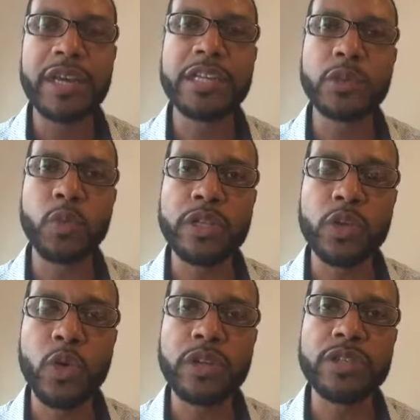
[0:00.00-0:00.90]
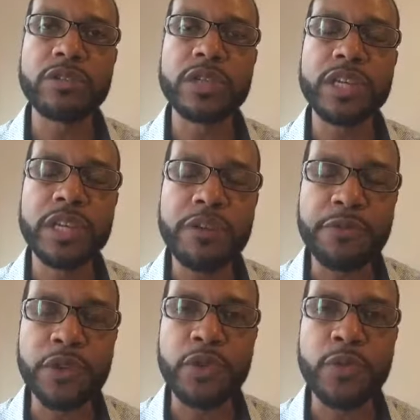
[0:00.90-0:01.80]
is what's going to
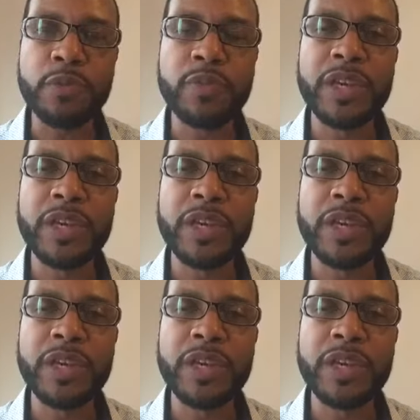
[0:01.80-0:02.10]
give you